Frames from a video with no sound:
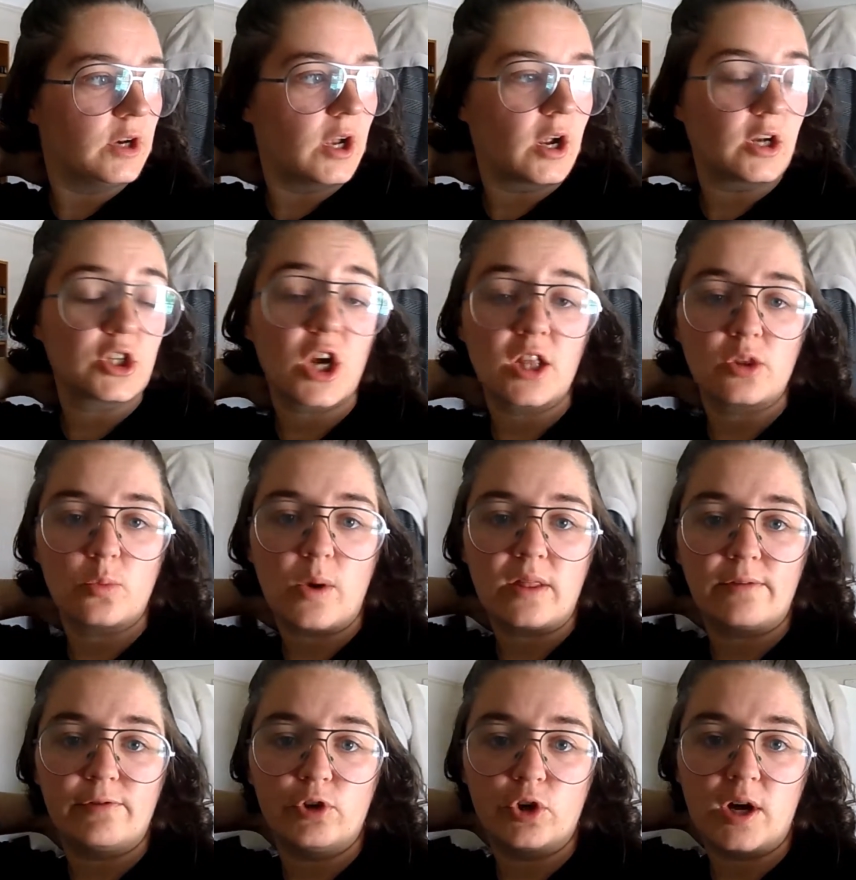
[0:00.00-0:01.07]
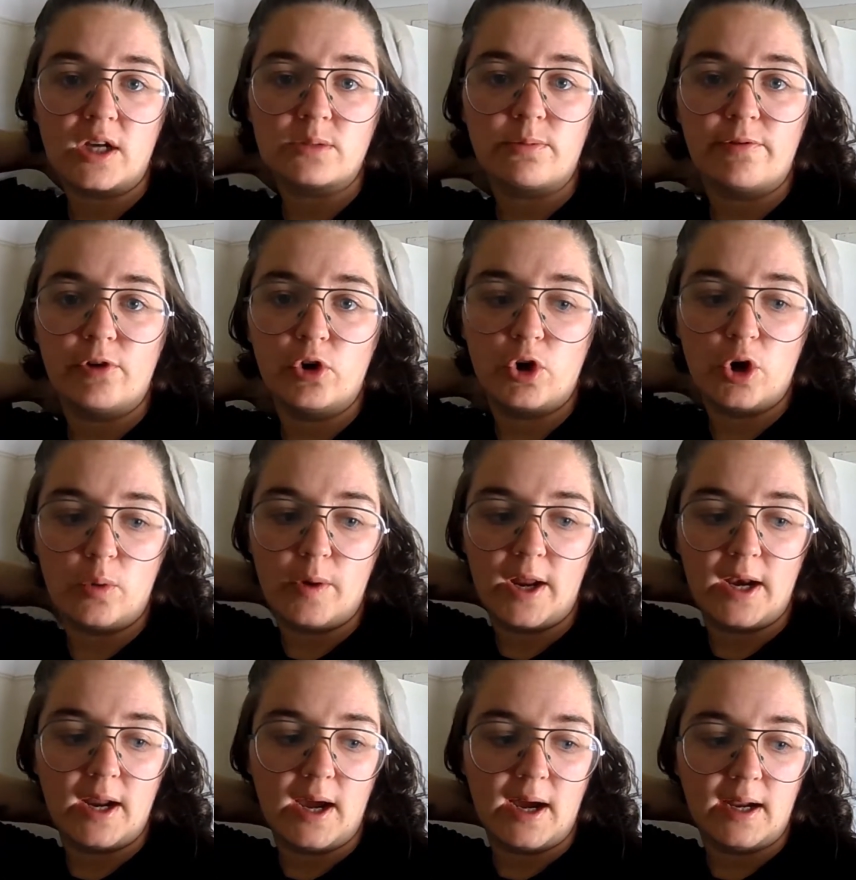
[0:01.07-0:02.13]
like I checked the weather forecast before
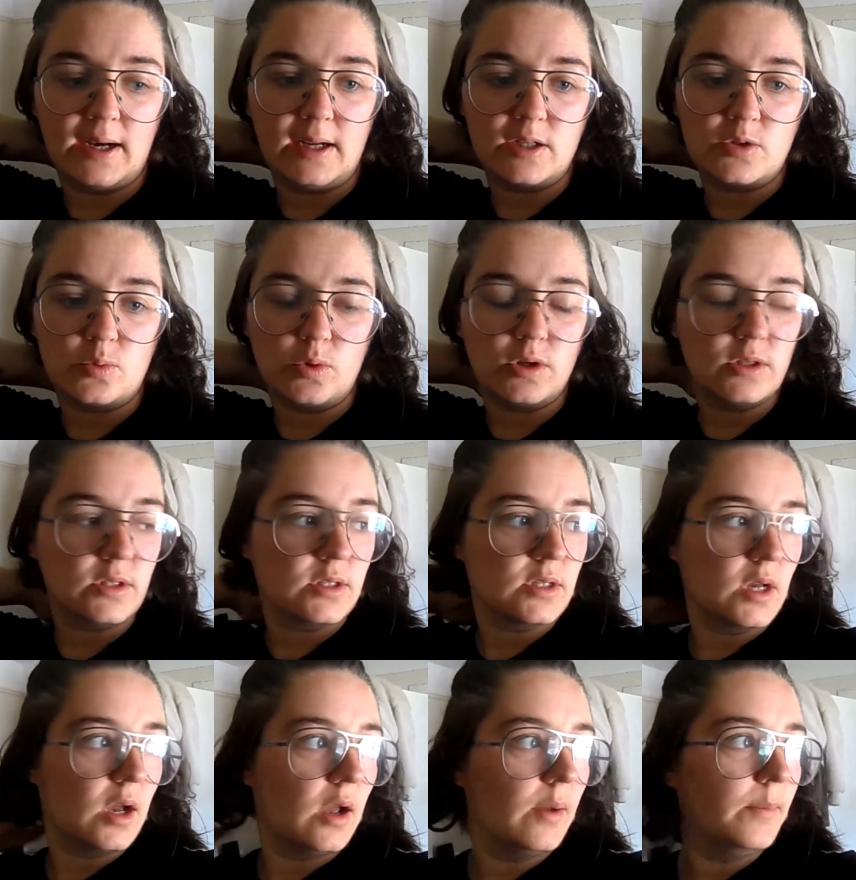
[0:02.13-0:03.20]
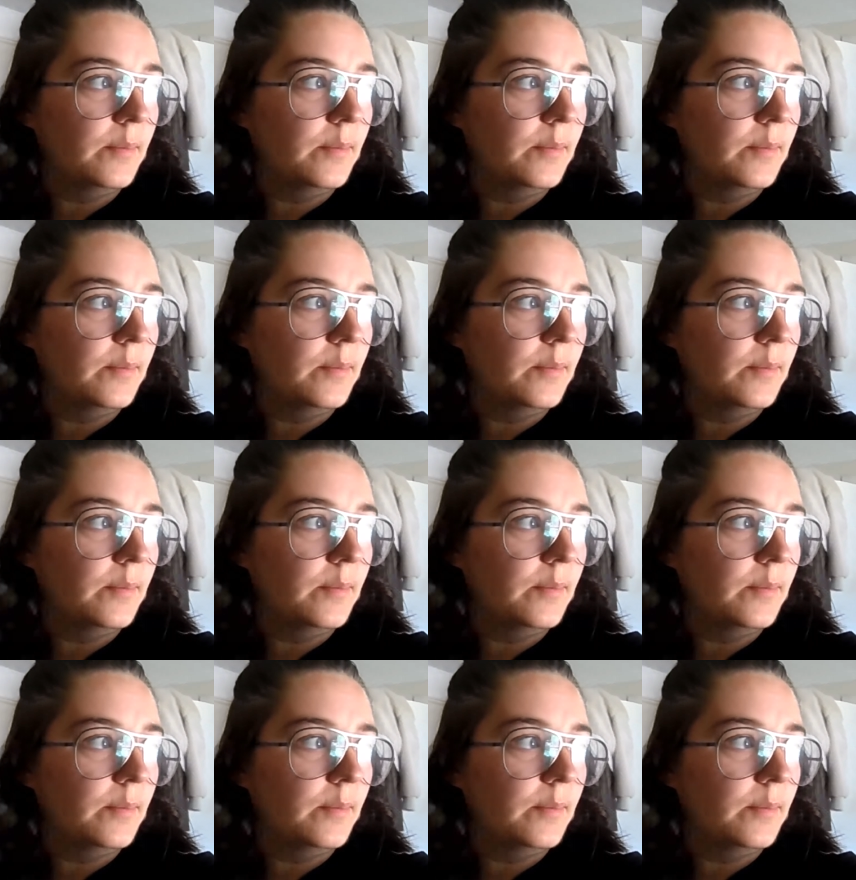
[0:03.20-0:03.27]
going and it was